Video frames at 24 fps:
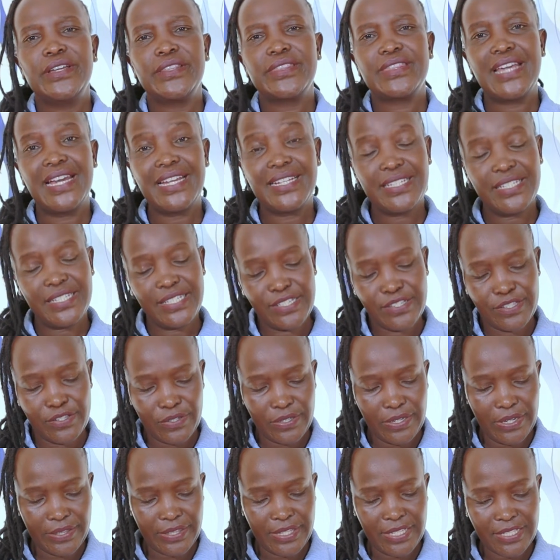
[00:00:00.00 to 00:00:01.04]
that is
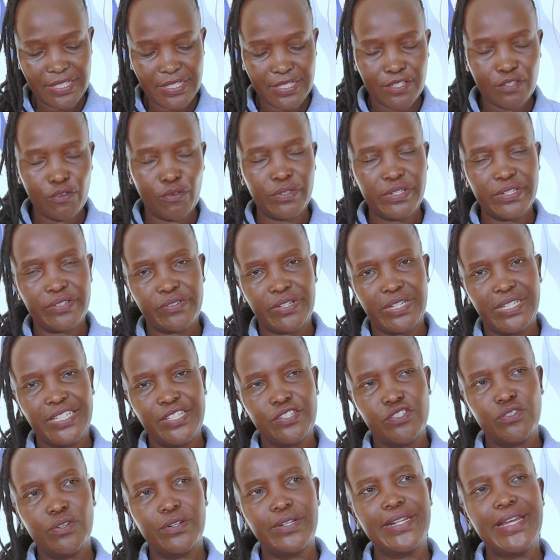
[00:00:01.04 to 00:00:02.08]
this on
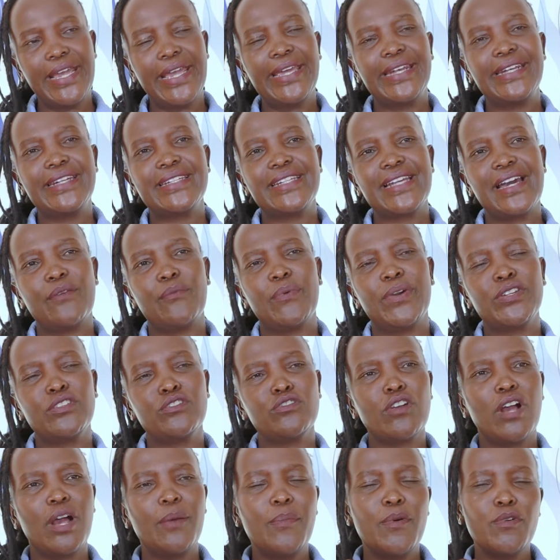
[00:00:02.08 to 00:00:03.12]
religion. And when you
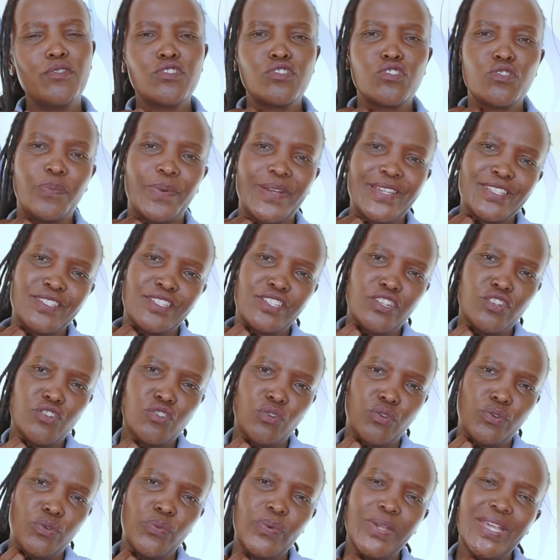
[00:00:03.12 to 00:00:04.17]
talk about
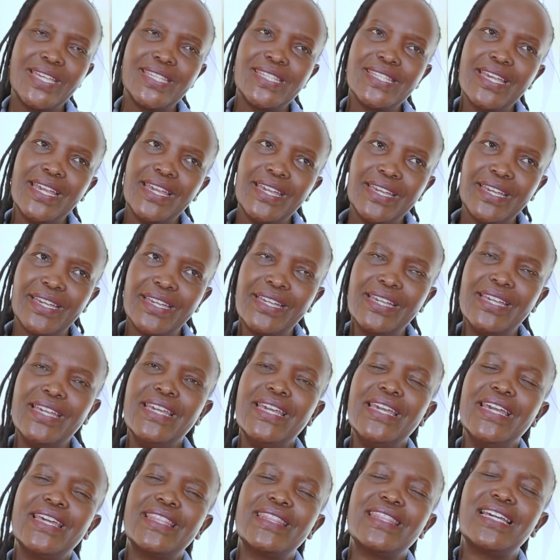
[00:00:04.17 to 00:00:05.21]
superstition, we are saying
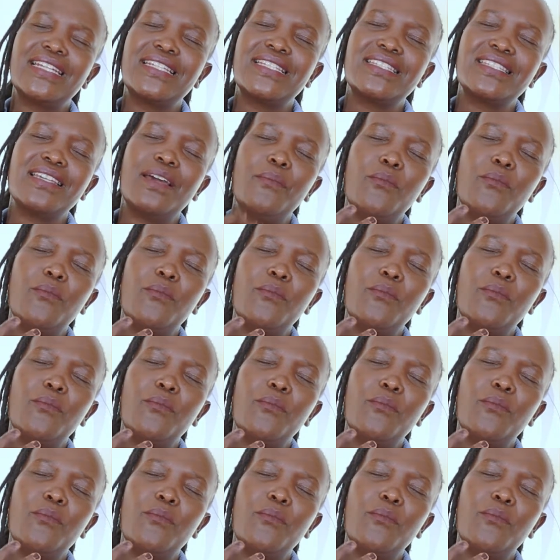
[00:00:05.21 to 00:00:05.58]
that